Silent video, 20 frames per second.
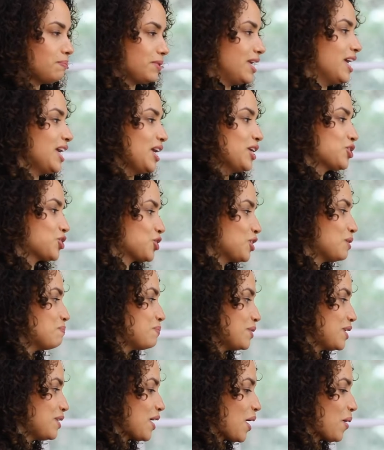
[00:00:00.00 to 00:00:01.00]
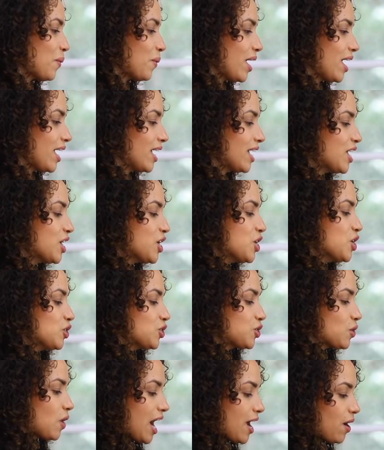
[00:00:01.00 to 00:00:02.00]
be that way.
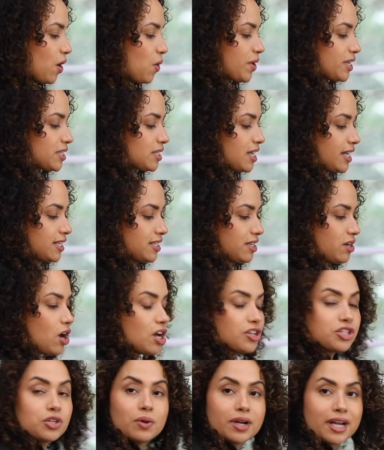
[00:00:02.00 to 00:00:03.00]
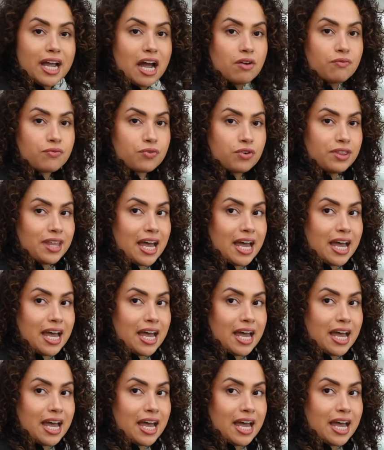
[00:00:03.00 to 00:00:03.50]
So I always like to also account for